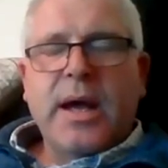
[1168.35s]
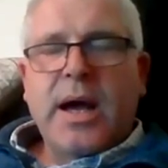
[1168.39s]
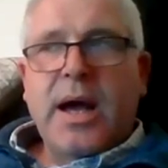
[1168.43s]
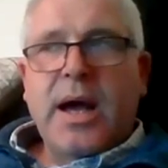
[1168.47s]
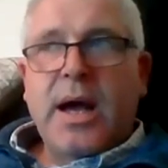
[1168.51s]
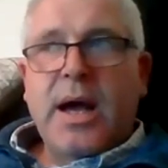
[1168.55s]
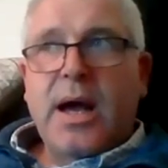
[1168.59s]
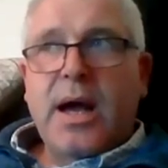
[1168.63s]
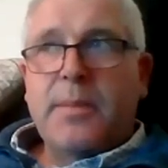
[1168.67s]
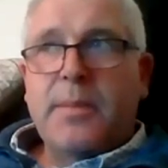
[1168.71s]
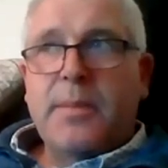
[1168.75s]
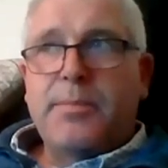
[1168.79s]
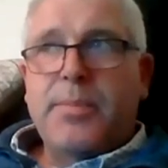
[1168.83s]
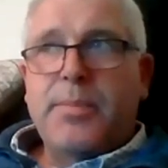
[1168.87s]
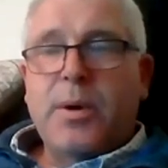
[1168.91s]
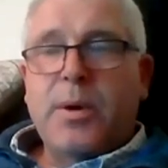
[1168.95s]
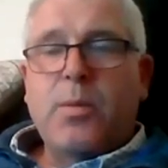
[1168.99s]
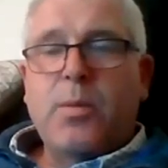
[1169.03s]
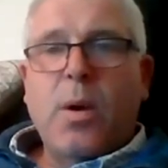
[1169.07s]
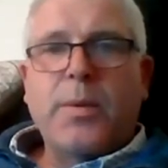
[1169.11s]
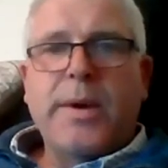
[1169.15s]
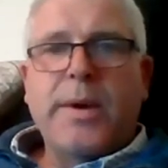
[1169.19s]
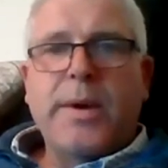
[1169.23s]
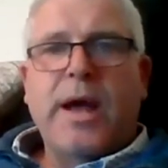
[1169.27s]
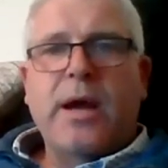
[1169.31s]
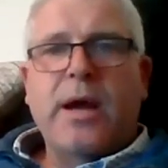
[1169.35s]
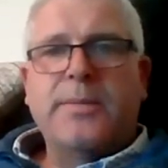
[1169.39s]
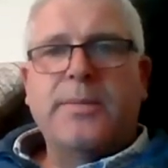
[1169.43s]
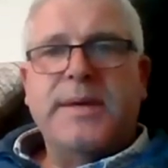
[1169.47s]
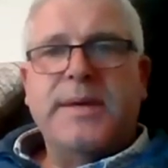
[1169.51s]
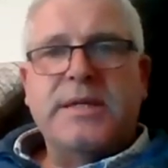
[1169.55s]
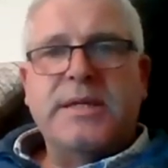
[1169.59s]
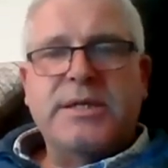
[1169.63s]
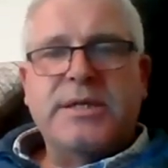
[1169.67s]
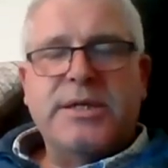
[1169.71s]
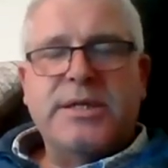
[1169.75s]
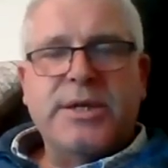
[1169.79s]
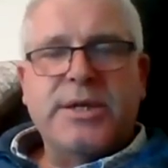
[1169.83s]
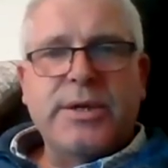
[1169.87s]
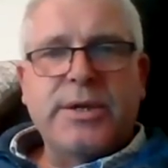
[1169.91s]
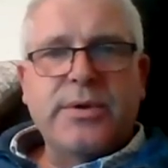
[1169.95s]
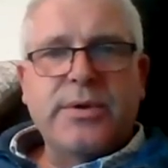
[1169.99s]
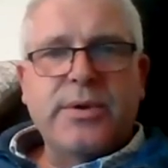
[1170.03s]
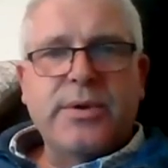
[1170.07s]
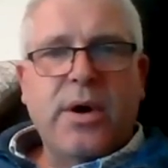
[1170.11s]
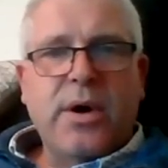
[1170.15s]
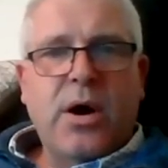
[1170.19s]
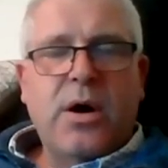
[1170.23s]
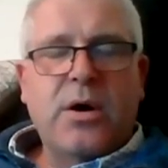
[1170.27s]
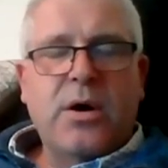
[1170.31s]
But what we're hoping to
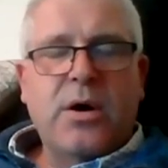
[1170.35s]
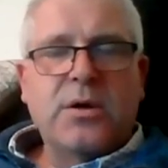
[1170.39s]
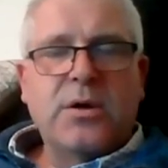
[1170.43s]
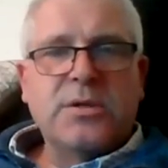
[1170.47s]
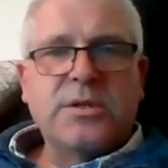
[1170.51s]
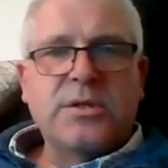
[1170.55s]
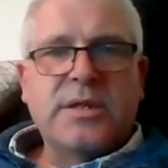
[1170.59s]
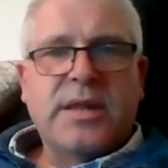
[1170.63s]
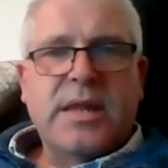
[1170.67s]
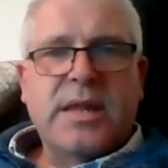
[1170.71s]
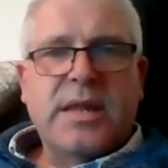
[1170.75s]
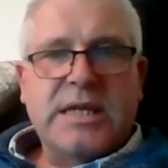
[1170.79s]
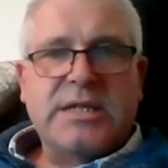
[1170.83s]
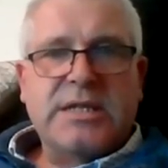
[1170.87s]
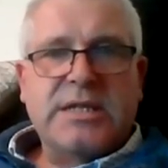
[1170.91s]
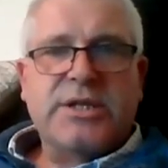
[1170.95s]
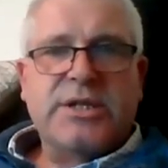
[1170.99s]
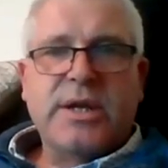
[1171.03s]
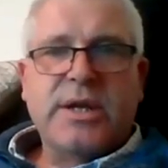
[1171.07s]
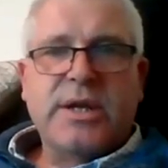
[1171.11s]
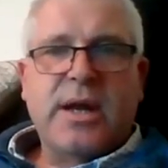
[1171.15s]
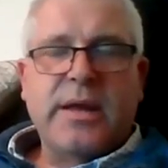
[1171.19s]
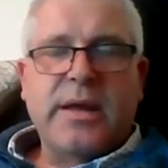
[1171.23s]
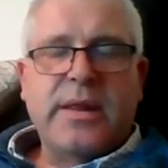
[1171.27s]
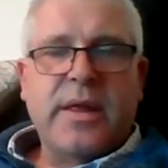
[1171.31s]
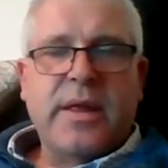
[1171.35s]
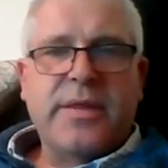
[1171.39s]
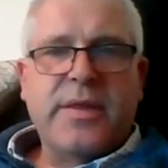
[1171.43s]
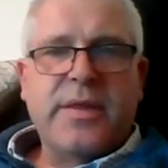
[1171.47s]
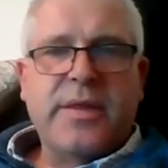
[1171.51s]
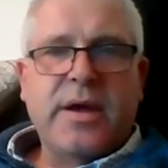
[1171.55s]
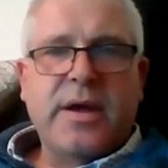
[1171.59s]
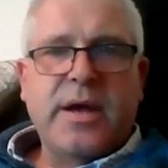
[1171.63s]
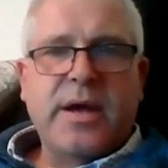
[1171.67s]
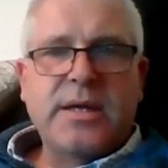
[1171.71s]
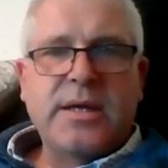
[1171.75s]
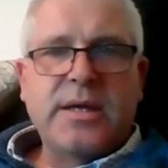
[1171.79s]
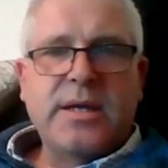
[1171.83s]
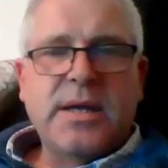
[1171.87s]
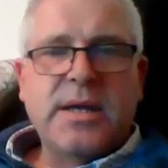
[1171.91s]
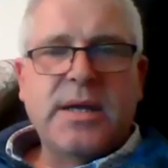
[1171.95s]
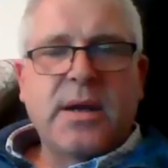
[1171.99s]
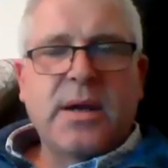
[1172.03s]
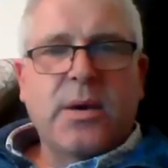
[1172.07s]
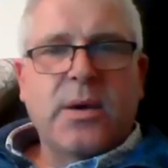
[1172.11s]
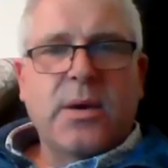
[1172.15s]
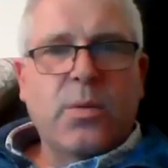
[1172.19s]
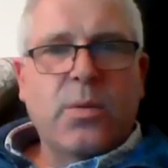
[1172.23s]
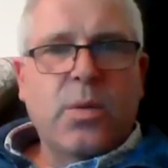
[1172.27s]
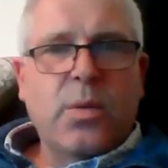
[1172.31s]
do on this July the 3rd,
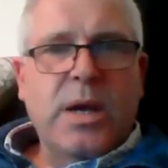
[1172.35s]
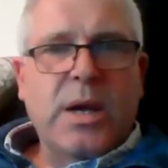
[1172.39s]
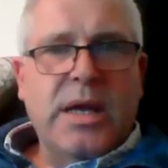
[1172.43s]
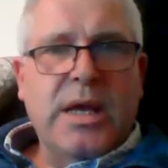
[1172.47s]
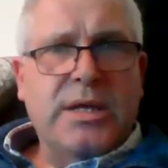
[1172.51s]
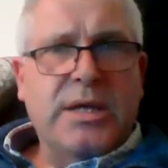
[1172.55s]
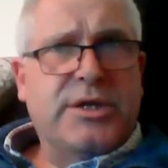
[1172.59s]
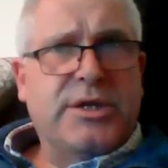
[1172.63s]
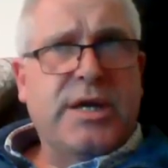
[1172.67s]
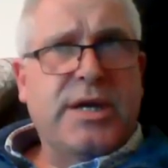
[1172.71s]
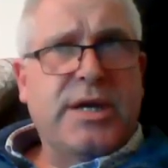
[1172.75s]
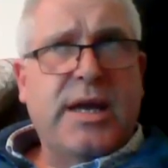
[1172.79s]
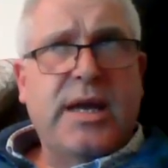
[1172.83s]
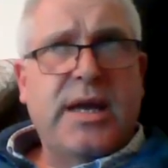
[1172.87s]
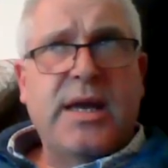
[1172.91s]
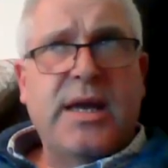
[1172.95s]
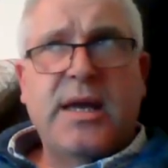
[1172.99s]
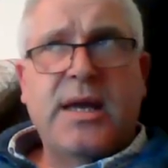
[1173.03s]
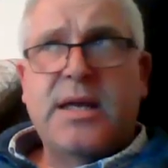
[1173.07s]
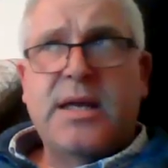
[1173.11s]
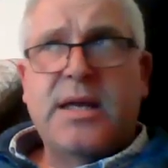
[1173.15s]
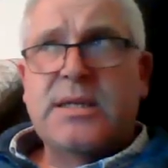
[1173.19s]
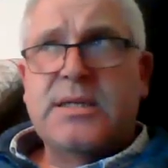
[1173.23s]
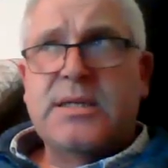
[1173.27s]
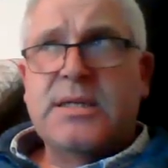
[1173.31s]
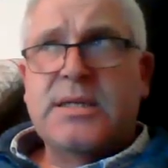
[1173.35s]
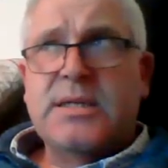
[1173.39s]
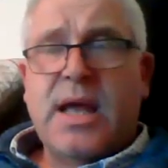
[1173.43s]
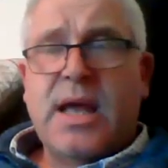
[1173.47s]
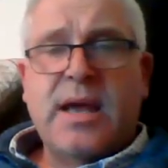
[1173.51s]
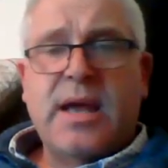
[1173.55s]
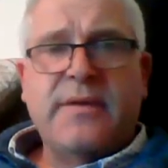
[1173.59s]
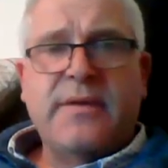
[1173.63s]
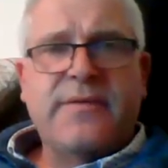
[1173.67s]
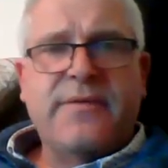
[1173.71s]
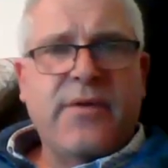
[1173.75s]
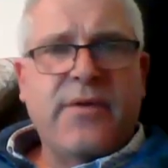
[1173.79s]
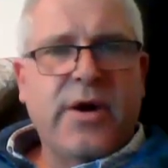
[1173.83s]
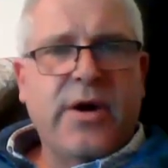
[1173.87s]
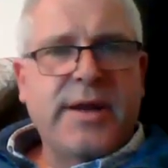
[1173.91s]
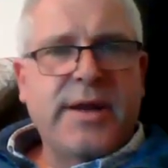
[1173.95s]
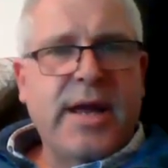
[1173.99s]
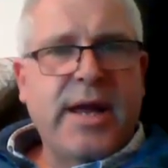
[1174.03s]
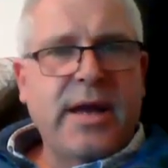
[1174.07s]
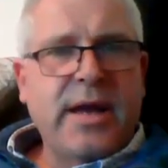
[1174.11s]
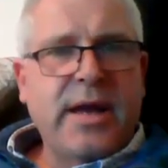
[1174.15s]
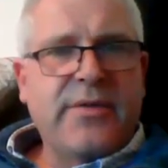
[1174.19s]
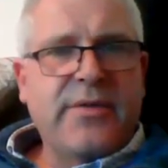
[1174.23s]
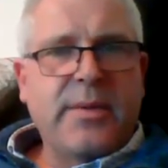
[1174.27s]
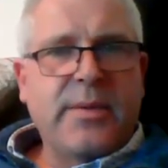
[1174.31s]
which is a
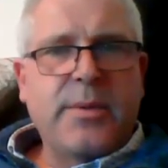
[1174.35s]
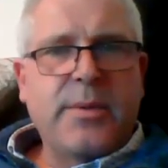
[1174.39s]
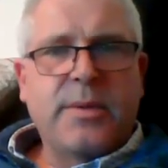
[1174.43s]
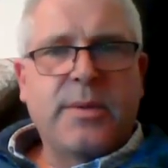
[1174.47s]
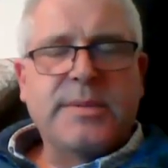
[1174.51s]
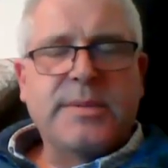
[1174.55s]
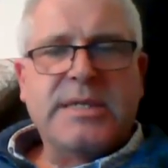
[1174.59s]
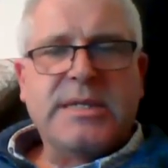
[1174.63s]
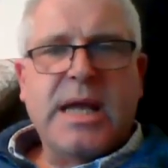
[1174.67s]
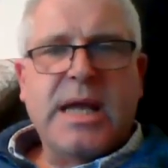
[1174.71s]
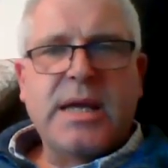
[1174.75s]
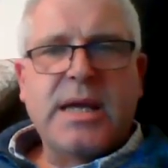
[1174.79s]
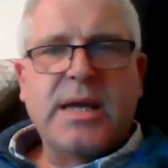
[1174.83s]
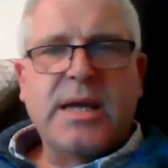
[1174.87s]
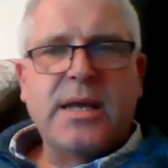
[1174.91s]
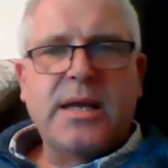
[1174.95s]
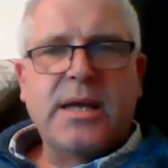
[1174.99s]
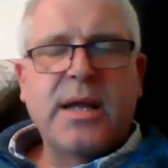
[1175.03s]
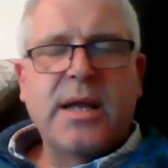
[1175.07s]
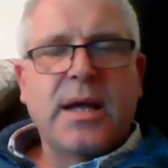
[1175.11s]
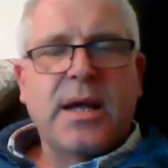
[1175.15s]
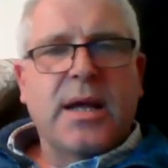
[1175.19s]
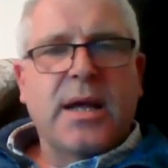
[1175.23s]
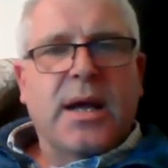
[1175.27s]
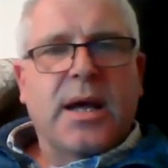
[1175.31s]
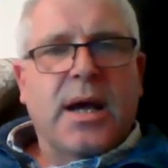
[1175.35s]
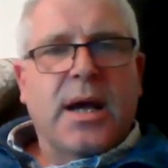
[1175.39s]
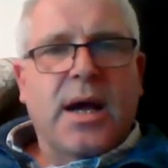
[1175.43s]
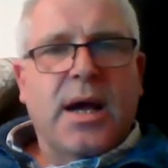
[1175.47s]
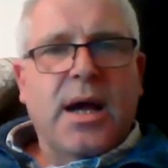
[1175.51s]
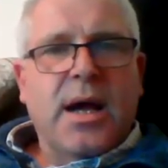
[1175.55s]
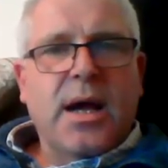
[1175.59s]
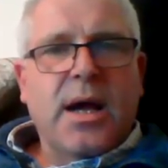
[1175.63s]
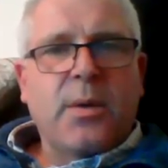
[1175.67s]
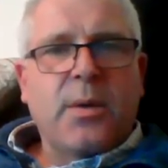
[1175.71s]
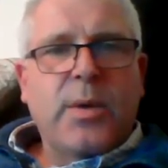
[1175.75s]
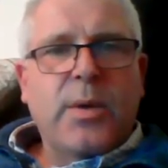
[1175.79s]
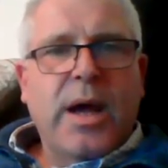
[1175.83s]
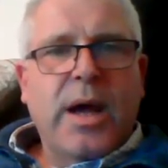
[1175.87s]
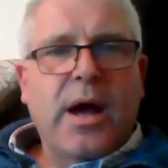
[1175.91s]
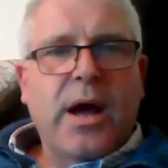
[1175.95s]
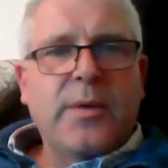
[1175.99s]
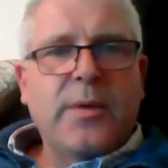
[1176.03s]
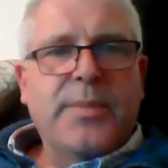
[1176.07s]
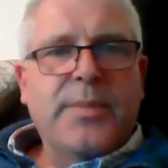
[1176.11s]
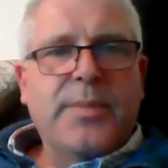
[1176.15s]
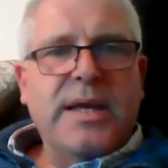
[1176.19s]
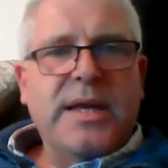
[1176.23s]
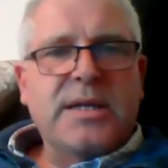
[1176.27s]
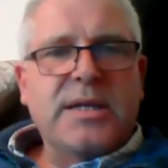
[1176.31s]
Friday, if I'm not mistaken, we're
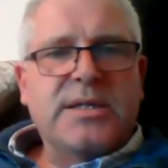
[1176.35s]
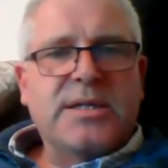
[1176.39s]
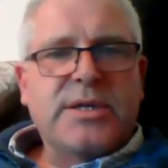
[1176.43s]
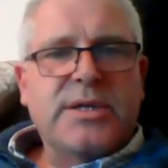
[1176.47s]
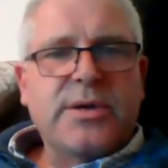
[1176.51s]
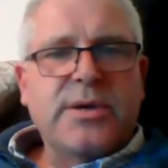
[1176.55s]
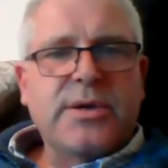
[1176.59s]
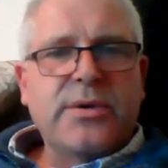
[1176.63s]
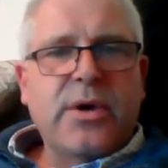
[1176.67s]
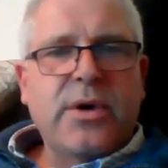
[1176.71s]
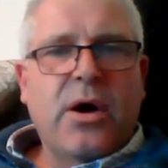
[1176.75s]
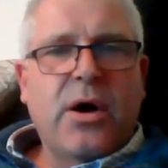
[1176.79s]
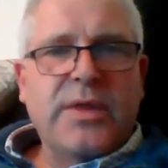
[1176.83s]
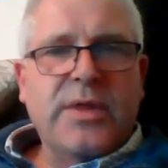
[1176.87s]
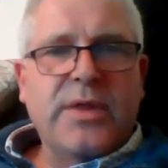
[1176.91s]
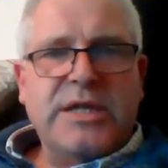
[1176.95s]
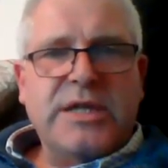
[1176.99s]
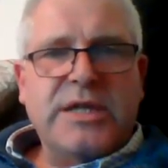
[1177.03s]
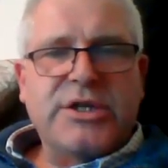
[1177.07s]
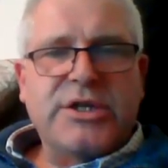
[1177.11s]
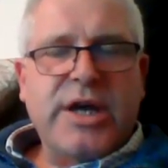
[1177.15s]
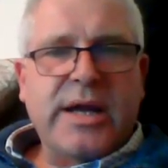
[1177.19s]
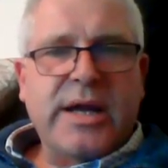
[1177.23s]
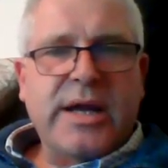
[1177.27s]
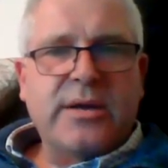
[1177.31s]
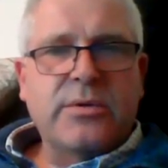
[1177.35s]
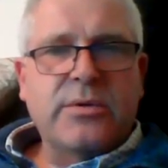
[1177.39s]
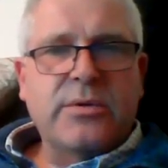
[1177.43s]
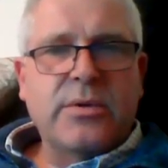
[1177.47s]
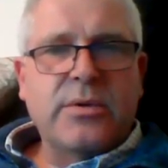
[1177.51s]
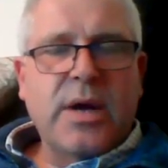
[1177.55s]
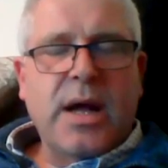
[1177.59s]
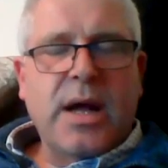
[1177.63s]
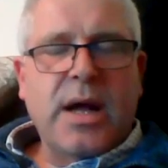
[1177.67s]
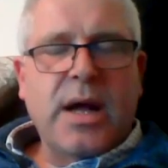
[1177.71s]
hoping to, on this channel,